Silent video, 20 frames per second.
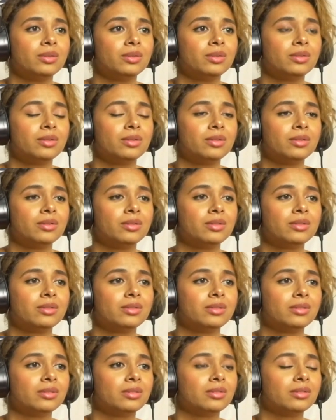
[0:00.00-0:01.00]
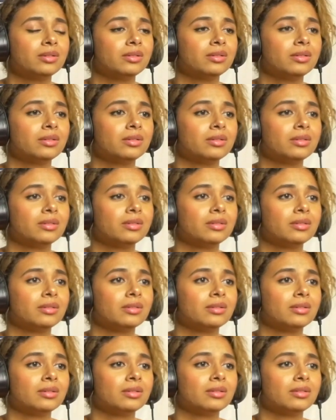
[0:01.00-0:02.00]

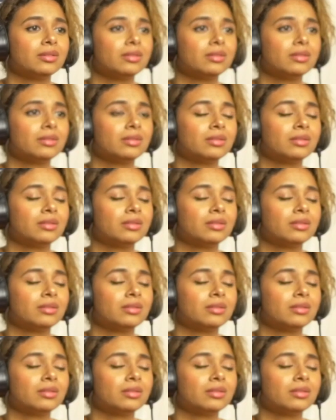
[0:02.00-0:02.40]
The person shown says nothing.